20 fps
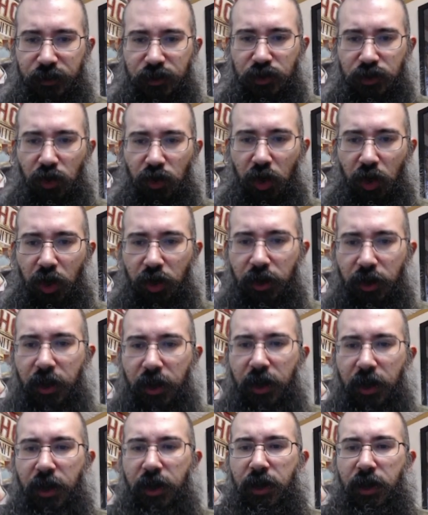strong
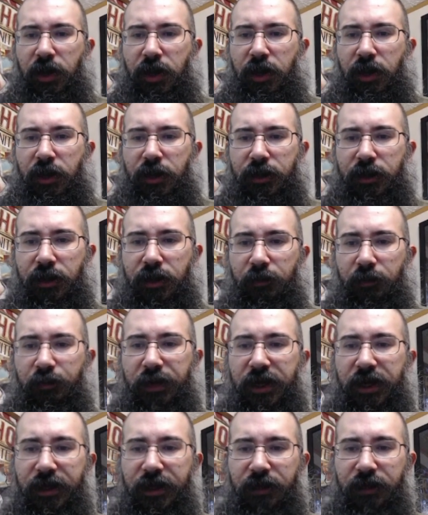
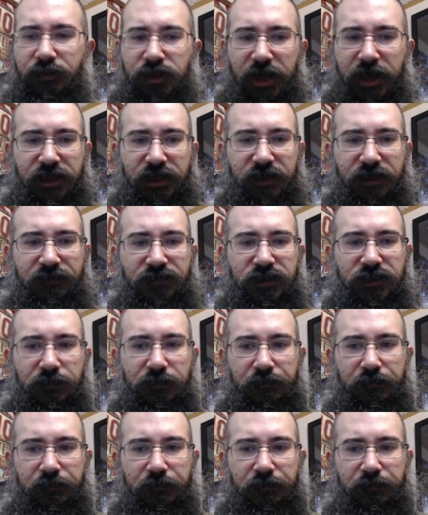competing objectives